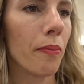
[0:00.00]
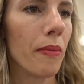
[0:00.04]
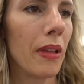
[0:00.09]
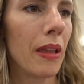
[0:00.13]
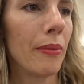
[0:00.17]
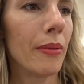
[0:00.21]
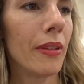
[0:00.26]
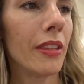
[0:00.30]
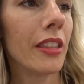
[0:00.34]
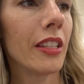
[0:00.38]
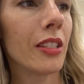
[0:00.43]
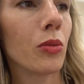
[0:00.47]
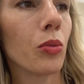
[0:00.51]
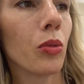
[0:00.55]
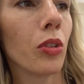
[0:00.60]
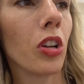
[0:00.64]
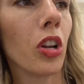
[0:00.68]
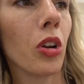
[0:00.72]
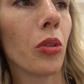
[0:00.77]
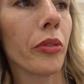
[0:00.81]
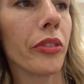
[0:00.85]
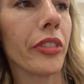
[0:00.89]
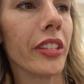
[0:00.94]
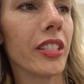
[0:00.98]
Maybe this would
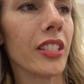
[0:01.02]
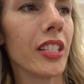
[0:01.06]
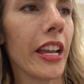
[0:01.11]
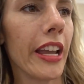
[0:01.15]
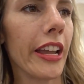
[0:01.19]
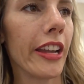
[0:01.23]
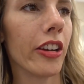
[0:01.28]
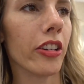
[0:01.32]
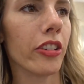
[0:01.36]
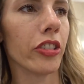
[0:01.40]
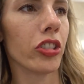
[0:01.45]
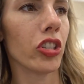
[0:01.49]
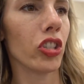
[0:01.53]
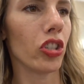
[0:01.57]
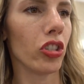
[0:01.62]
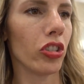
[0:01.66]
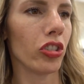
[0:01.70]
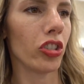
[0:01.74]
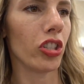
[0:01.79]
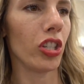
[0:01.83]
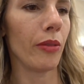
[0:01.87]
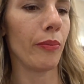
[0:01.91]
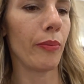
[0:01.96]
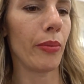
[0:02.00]
go with the tiger
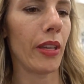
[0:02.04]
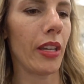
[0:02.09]
shirt she